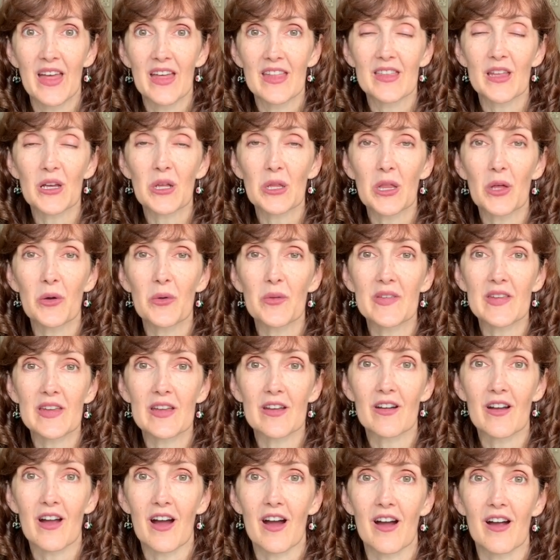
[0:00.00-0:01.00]
the clothes
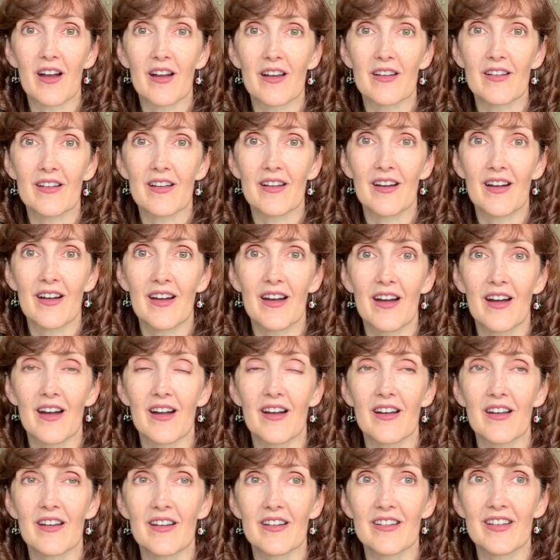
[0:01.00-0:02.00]
here
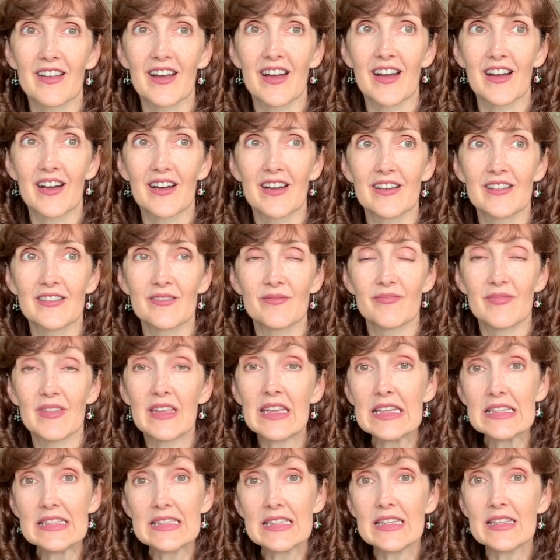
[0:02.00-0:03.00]
are
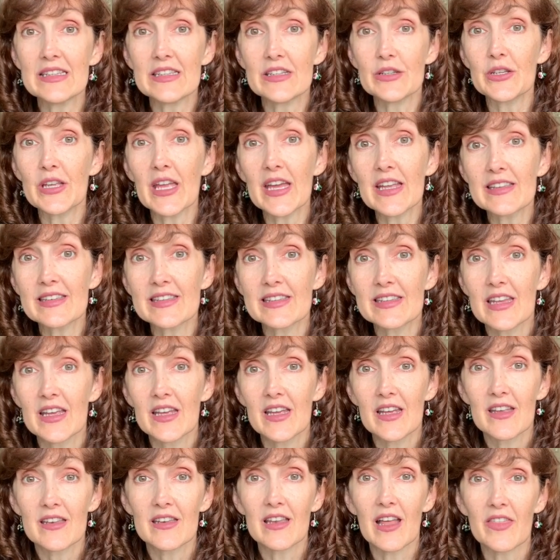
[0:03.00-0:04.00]
easy to get,
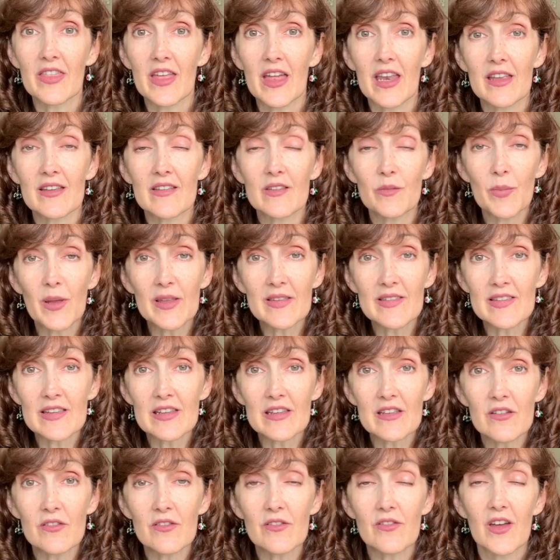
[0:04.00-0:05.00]
not that
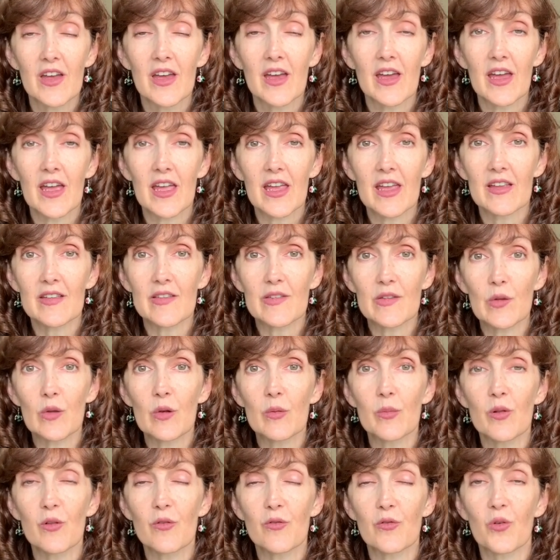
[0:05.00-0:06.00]
expensive, and
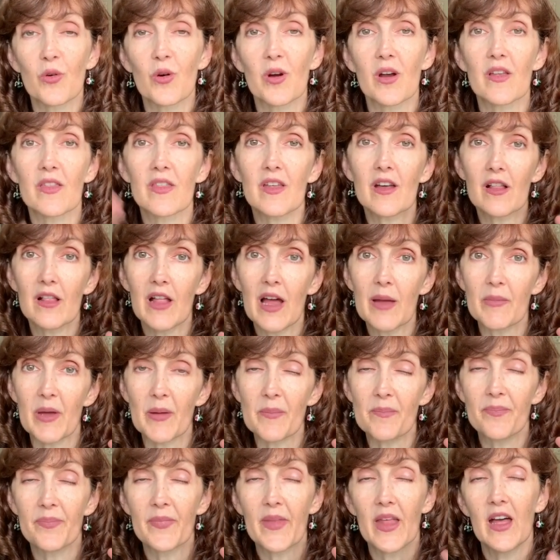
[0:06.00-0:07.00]
suitable for the climate.
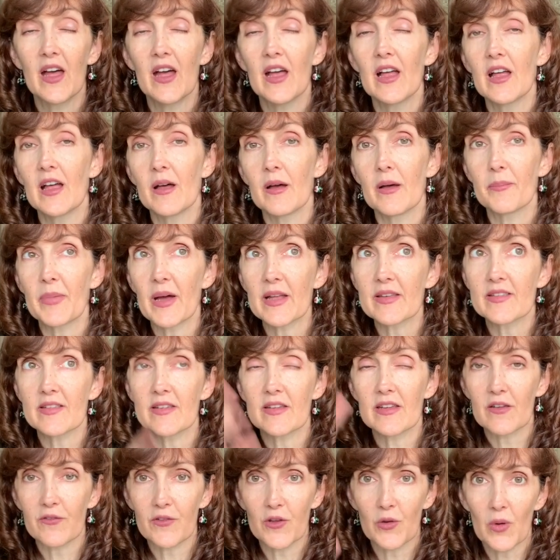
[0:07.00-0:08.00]
But
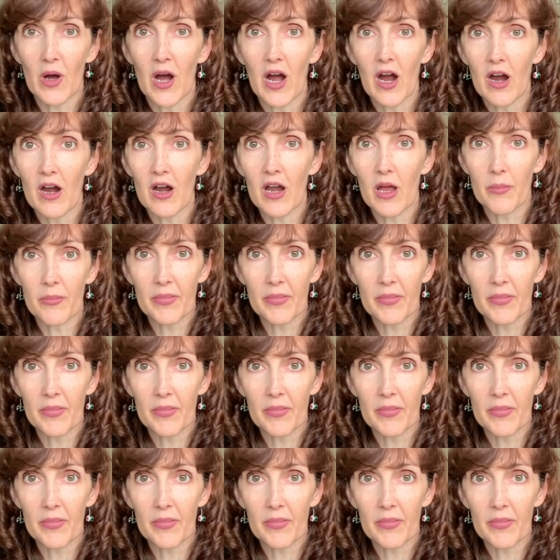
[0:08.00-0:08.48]
if you are a